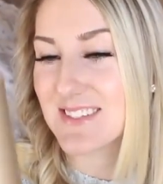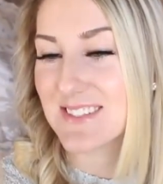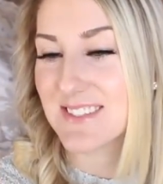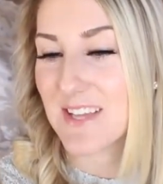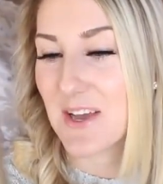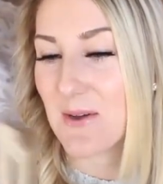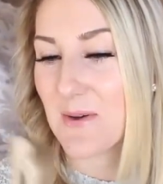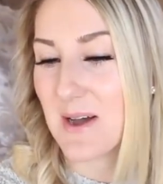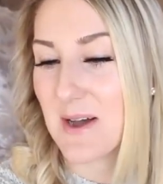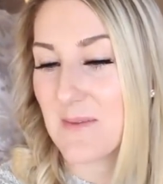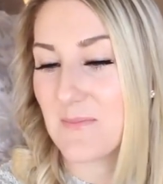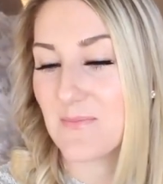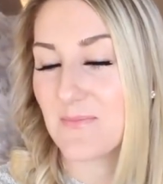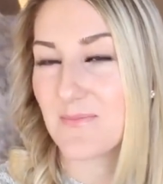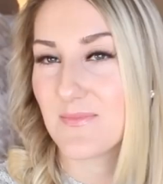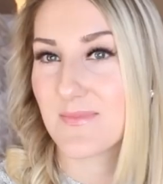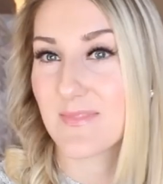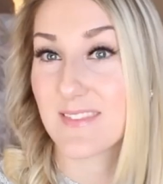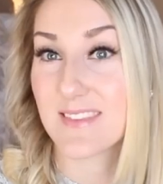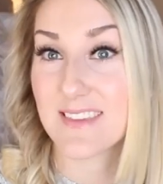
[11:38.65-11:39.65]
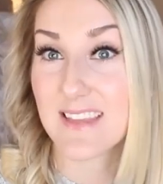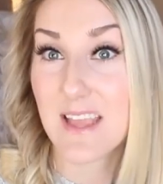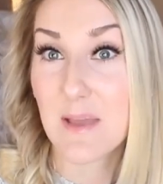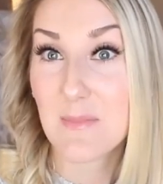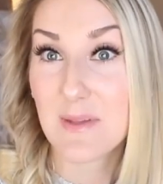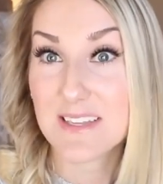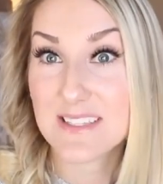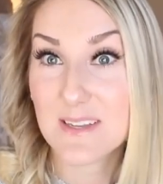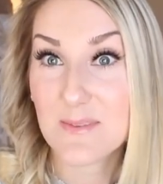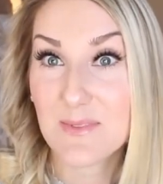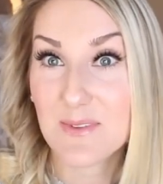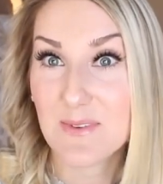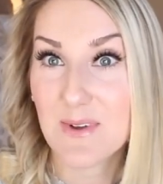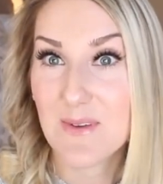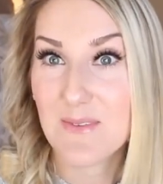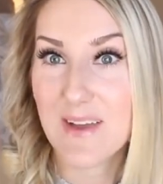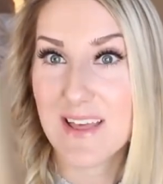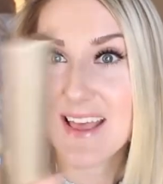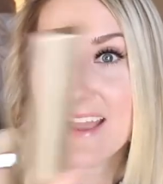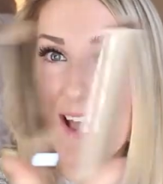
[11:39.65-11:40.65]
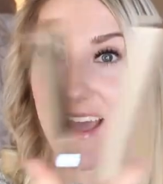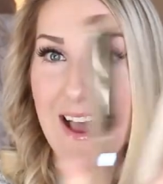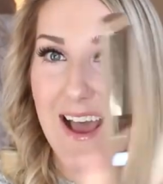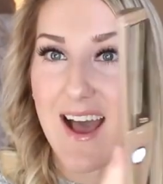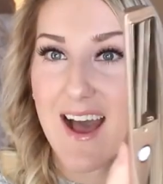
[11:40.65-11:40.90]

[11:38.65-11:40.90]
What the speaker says: So see, I picked it up the wrong way.